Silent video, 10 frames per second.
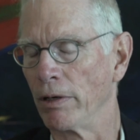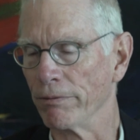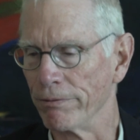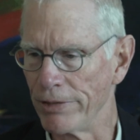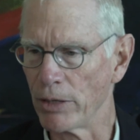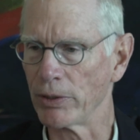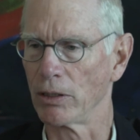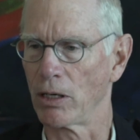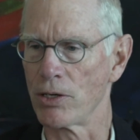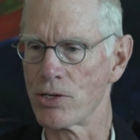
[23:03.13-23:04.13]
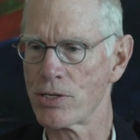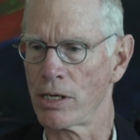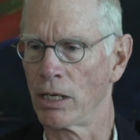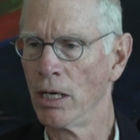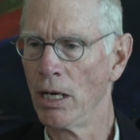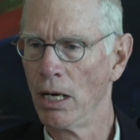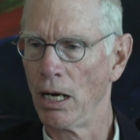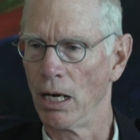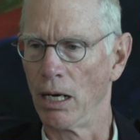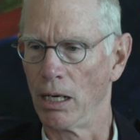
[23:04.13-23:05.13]
a very large uh,
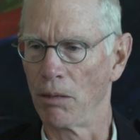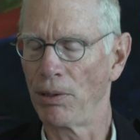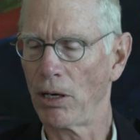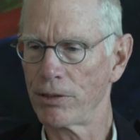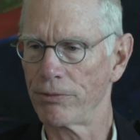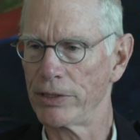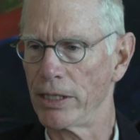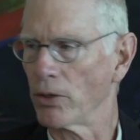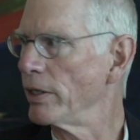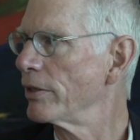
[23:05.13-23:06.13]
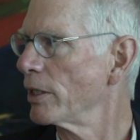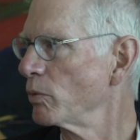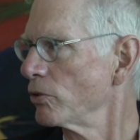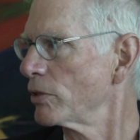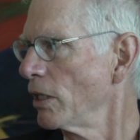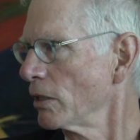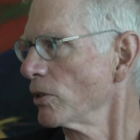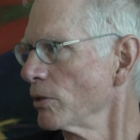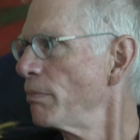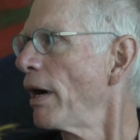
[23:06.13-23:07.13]
uh, a part of the area that was
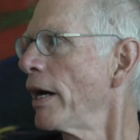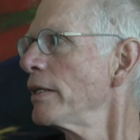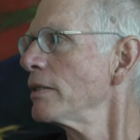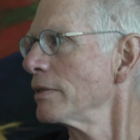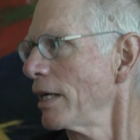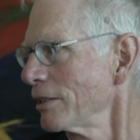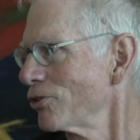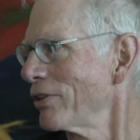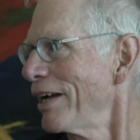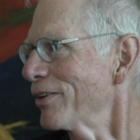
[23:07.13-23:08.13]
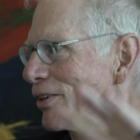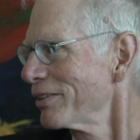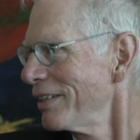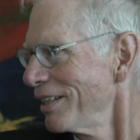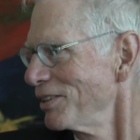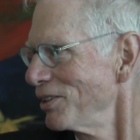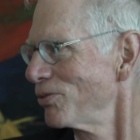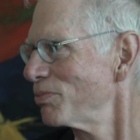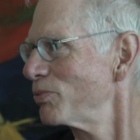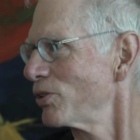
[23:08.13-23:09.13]
conquered by Alexander and his
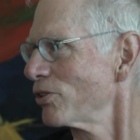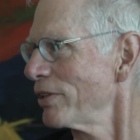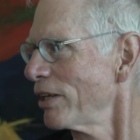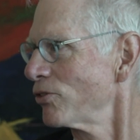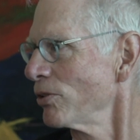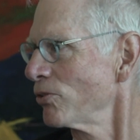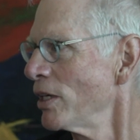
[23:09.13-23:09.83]
successors.